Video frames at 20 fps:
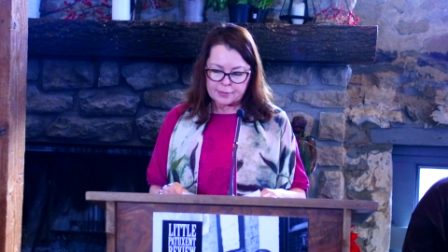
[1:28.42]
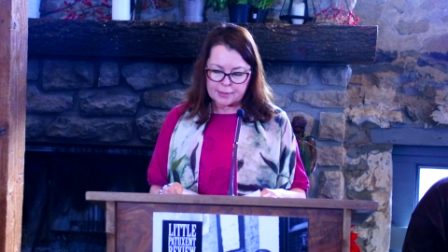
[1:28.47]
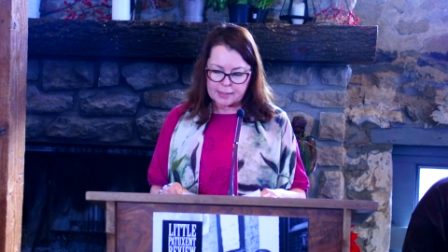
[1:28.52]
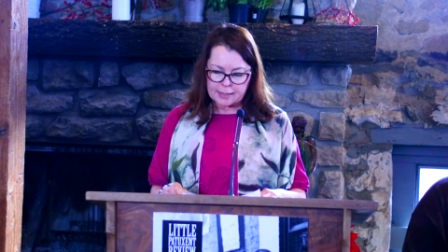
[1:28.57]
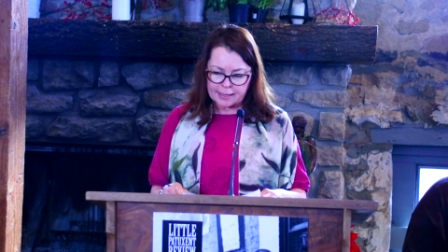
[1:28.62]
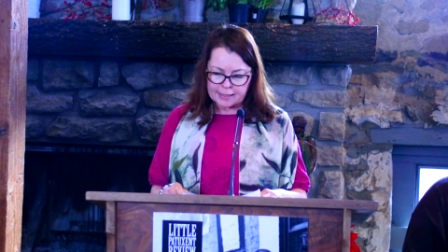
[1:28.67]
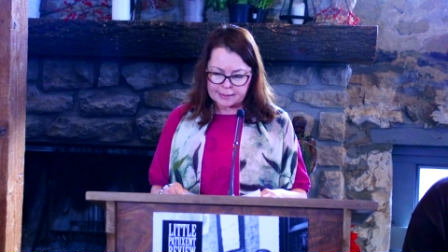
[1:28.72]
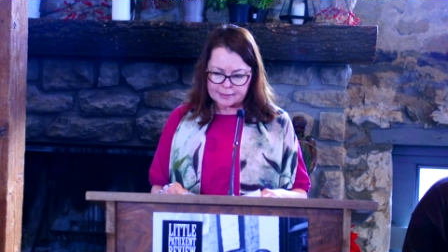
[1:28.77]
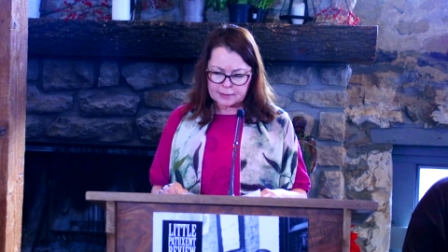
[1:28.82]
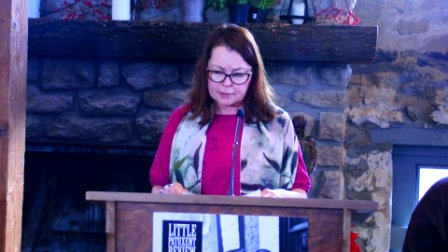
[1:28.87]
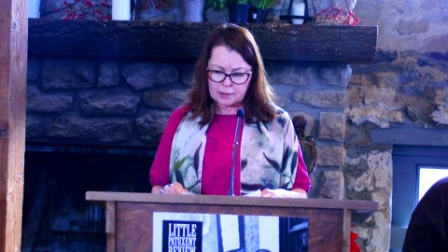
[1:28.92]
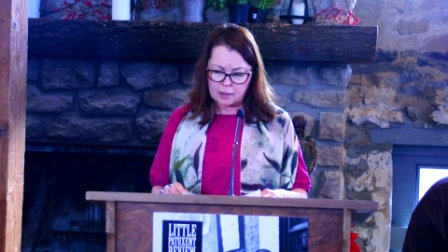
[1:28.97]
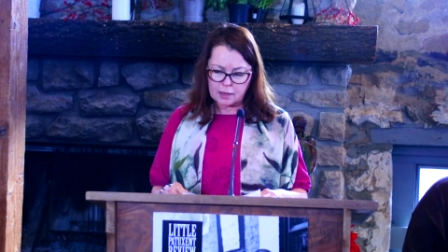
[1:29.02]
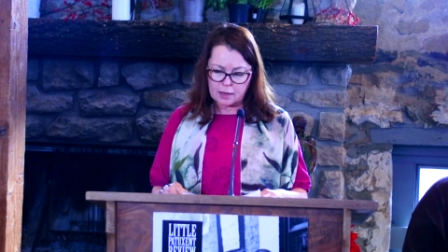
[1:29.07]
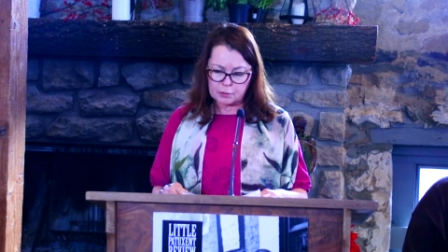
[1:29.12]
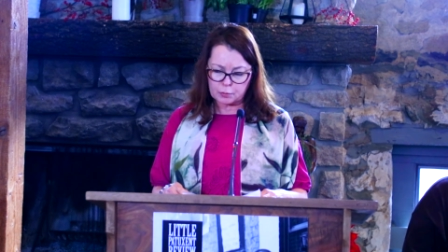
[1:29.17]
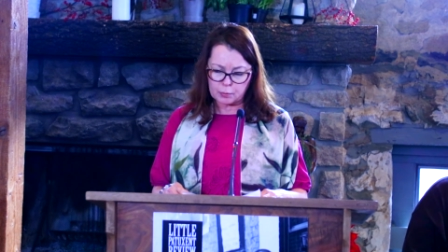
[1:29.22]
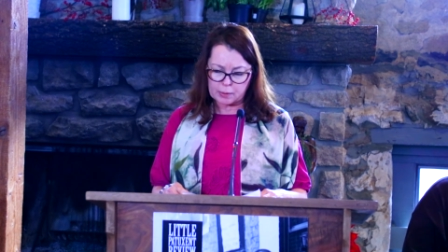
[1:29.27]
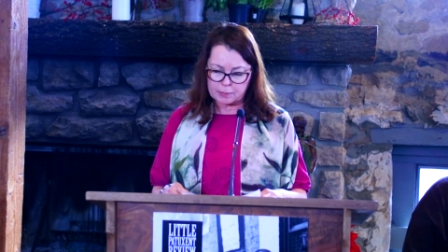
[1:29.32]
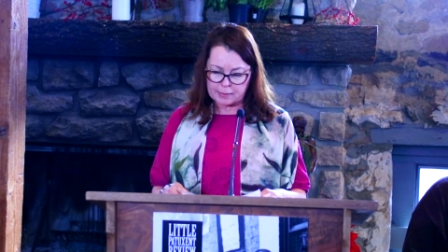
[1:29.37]
The
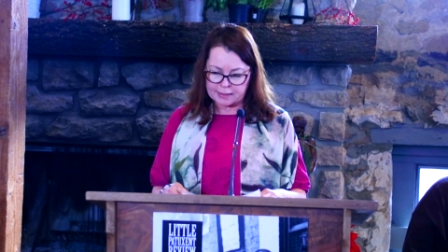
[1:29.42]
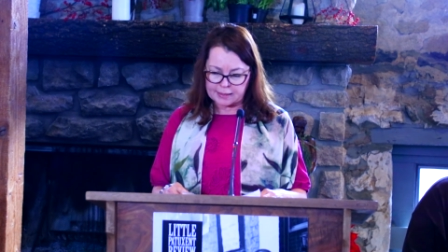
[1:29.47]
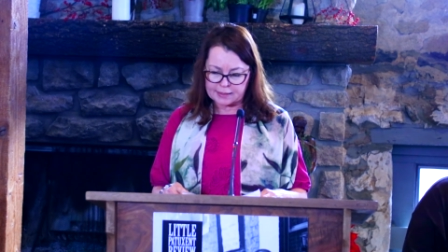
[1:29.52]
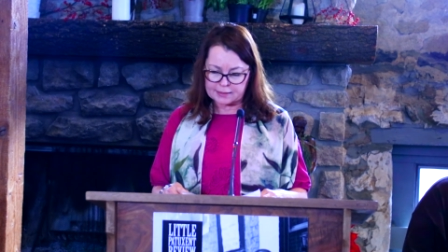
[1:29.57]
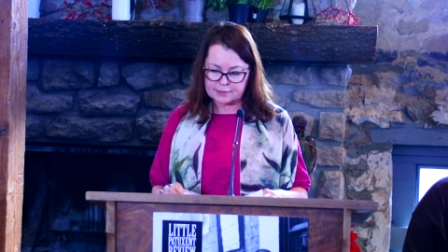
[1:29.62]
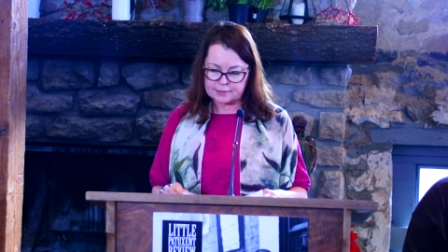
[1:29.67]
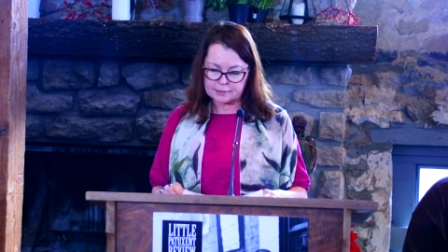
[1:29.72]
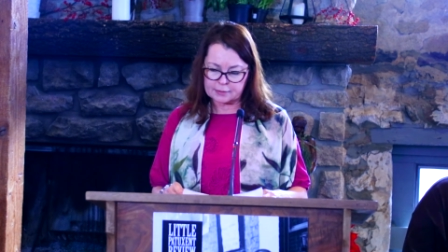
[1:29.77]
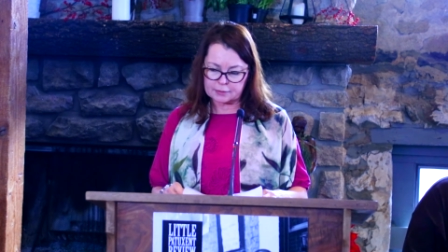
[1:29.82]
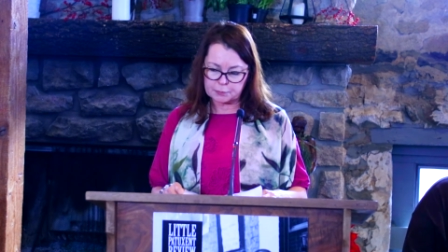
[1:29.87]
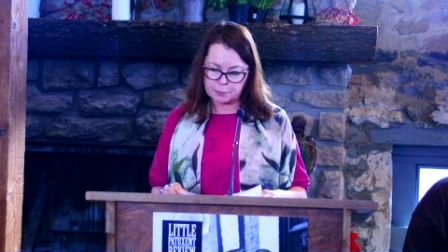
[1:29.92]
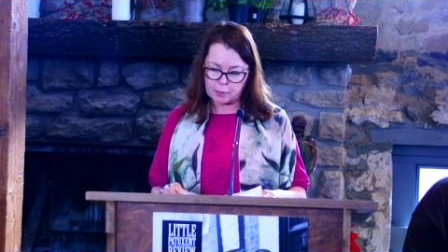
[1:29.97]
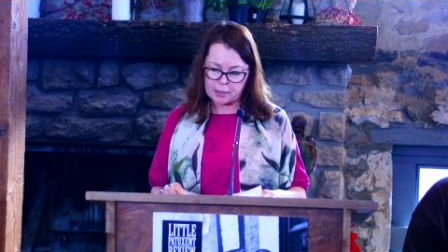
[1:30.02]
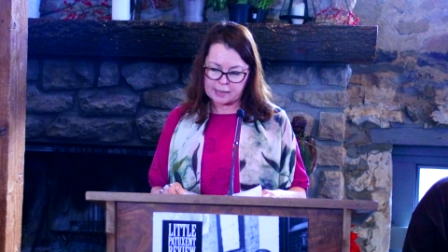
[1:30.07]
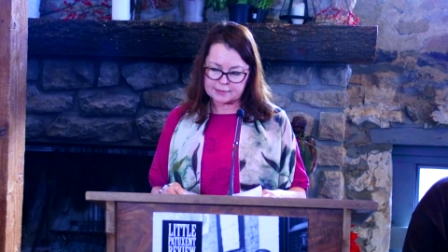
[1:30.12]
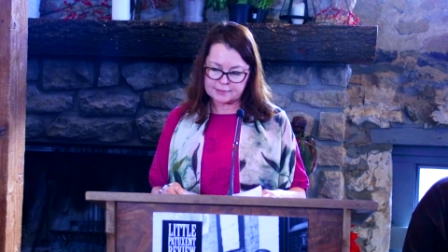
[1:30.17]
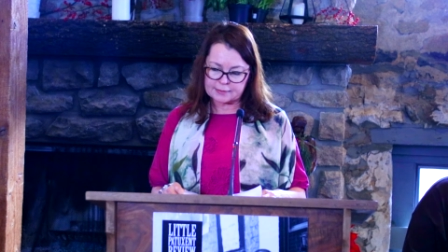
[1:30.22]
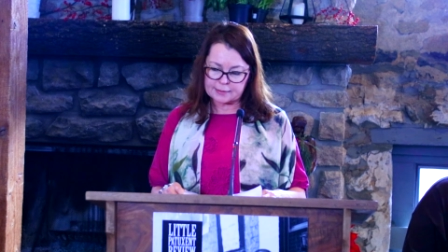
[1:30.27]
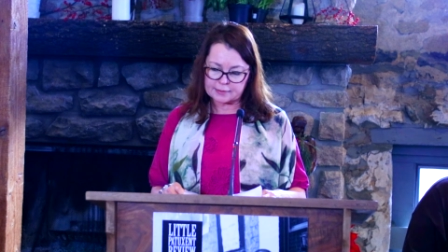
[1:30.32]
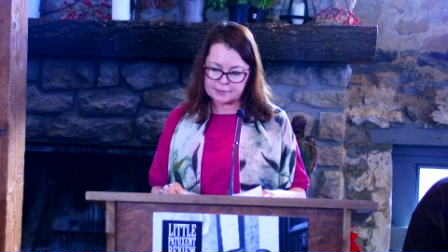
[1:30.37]
analog remains in his
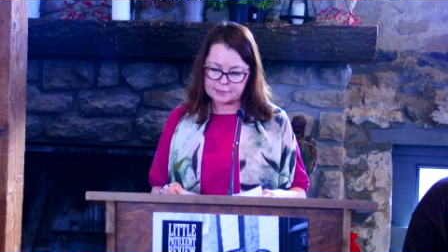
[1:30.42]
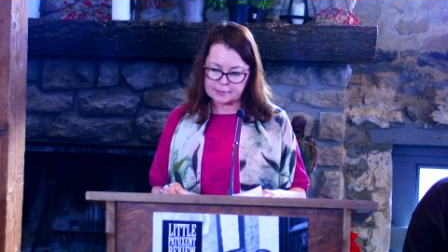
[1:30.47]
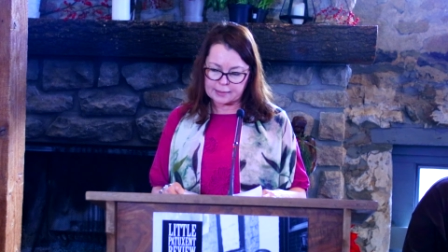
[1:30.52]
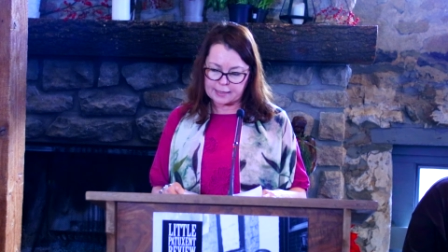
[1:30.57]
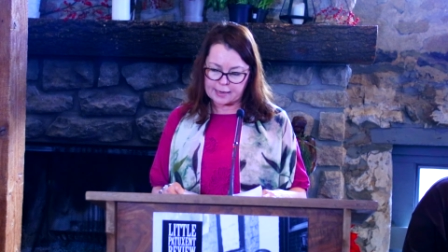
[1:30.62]
process